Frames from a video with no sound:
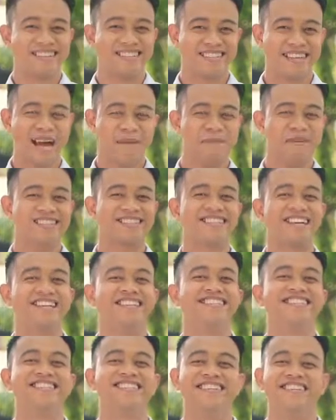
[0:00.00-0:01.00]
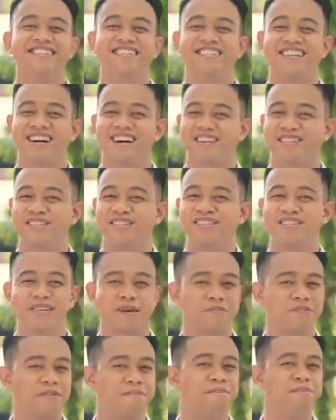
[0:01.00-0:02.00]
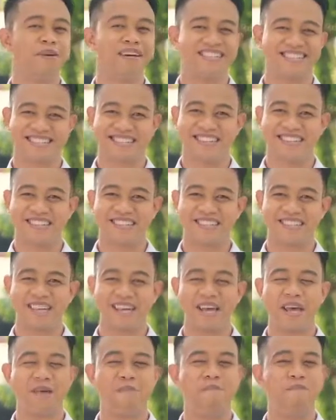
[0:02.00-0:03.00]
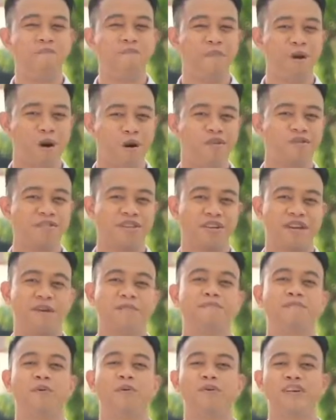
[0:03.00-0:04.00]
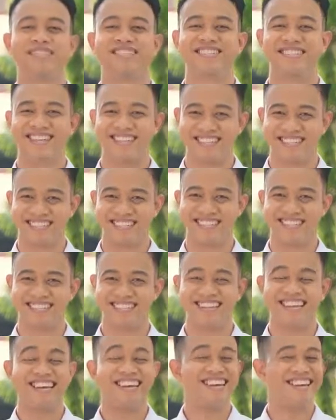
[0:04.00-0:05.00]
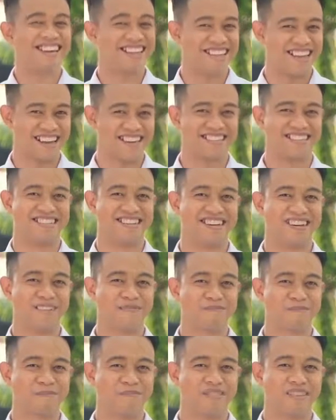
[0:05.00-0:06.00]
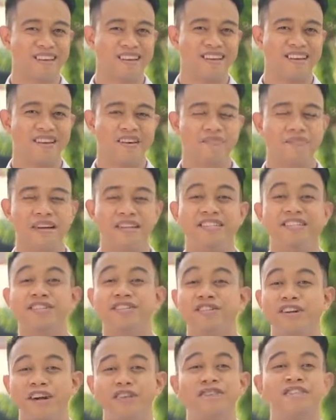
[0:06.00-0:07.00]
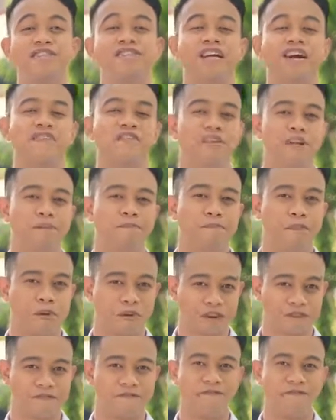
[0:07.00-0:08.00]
Topic sentences are some of the busiest and most important sentences in an essay. They serve several important